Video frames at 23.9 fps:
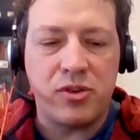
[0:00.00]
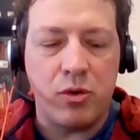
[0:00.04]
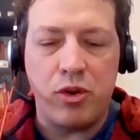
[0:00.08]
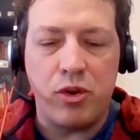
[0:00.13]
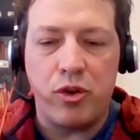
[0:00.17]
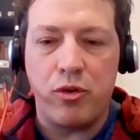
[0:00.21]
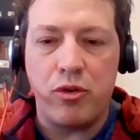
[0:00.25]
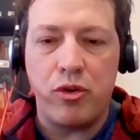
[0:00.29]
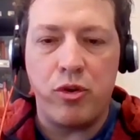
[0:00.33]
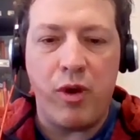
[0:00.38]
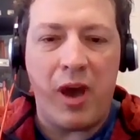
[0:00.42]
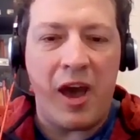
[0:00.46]
So
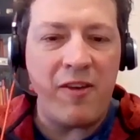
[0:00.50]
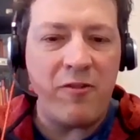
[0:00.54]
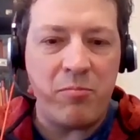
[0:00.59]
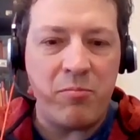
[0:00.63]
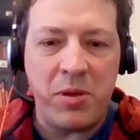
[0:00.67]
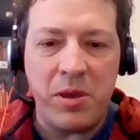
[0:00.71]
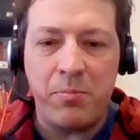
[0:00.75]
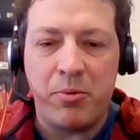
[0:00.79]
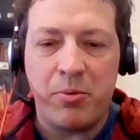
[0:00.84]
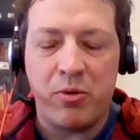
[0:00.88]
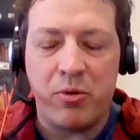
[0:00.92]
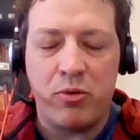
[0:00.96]
you have
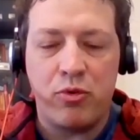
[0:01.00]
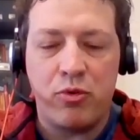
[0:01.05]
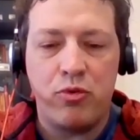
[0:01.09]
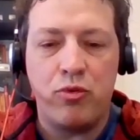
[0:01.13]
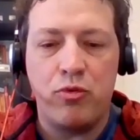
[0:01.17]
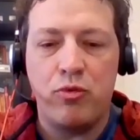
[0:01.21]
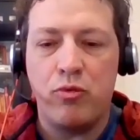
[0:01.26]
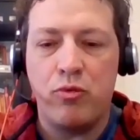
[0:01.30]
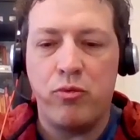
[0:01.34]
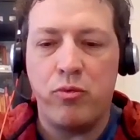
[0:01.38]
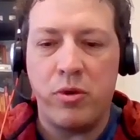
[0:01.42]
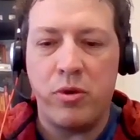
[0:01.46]
people
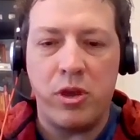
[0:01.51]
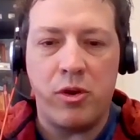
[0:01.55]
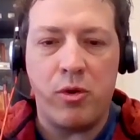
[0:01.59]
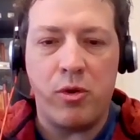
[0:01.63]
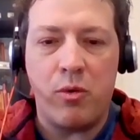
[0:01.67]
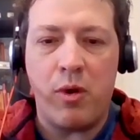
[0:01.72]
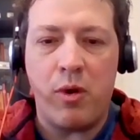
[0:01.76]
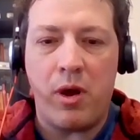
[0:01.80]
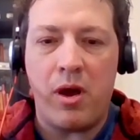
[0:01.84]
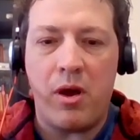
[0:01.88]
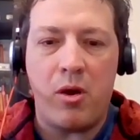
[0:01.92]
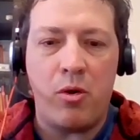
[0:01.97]
who
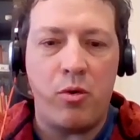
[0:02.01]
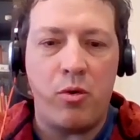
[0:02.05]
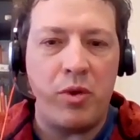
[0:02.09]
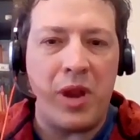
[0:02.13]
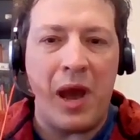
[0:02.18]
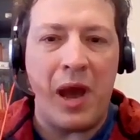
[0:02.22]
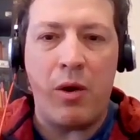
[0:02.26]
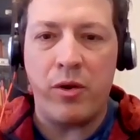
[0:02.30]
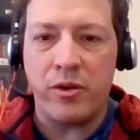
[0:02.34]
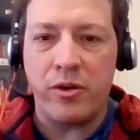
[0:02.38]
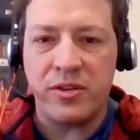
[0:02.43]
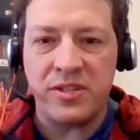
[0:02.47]

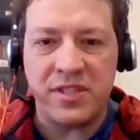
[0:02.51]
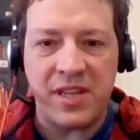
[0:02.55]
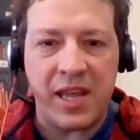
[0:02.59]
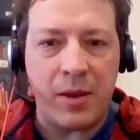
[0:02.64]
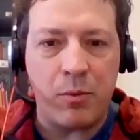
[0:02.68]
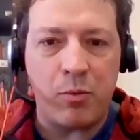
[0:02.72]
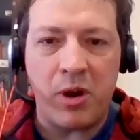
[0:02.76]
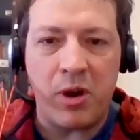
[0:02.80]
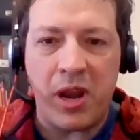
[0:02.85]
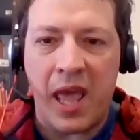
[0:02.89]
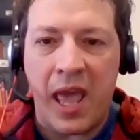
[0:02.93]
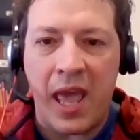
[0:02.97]
now
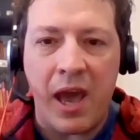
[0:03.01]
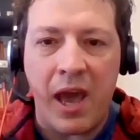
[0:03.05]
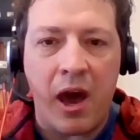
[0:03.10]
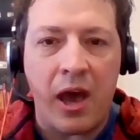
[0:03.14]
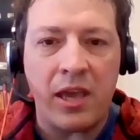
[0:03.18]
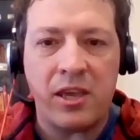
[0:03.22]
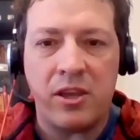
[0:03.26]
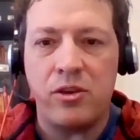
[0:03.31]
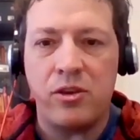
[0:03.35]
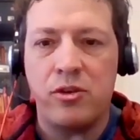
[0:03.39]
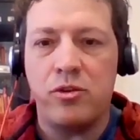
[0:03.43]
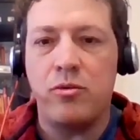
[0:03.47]
understand what
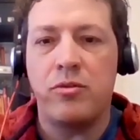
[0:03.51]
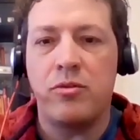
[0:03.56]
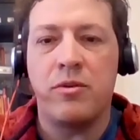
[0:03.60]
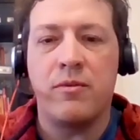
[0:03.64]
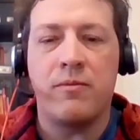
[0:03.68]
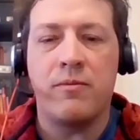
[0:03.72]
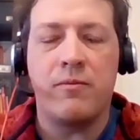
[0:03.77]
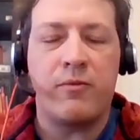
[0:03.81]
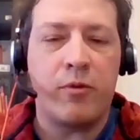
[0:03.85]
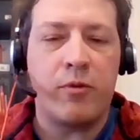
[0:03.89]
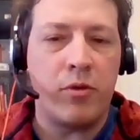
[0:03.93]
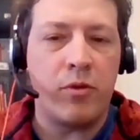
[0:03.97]
AI can
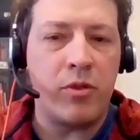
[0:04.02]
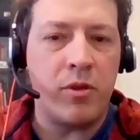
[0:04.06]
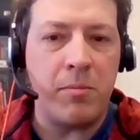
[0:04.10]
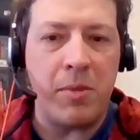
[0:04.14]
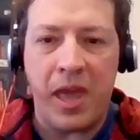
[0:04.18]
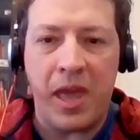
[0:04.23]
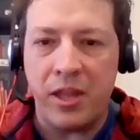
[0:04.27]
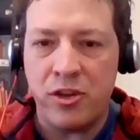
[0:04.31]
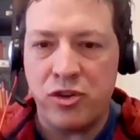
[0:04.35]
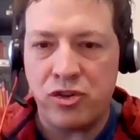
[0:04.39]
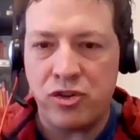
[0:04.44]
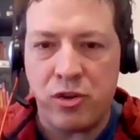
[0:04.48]
do for them,
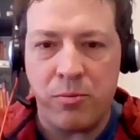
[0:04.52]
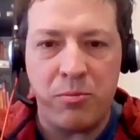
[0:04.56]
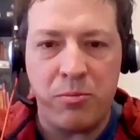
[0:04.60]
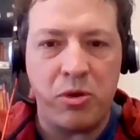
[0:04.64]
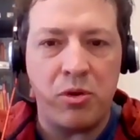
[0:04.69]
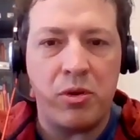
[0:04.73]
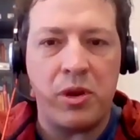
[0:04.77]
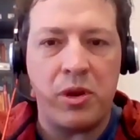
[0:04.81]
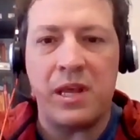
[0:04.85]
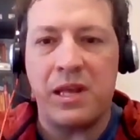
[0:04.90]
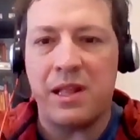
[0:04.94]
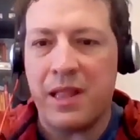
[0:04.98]
edge
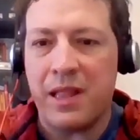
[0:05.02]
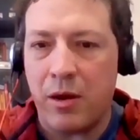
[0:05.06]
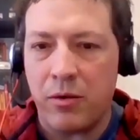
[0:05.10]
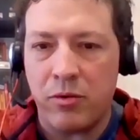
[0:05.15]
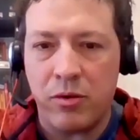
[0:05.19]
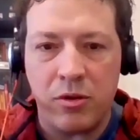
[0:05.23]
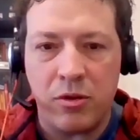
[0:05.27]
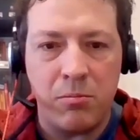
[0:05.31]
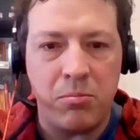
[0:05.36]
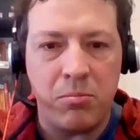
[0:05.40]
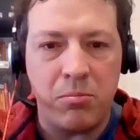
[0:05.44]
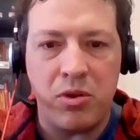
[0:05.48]
computing,
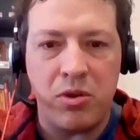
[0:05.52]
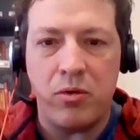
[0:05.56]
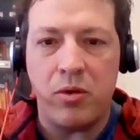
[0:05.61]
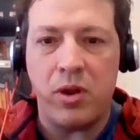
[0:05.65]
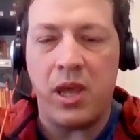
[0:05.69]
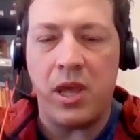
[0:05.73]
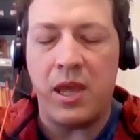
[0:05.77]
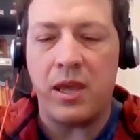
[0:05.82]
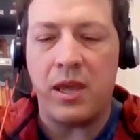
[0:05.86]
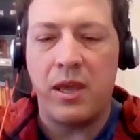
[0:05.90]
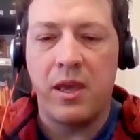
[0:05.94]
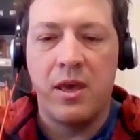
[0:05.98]
cloud
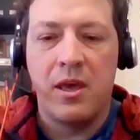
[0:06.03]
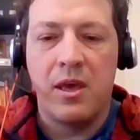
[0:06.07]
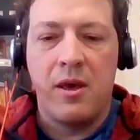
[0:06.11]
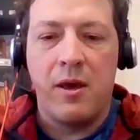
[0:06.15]
computing.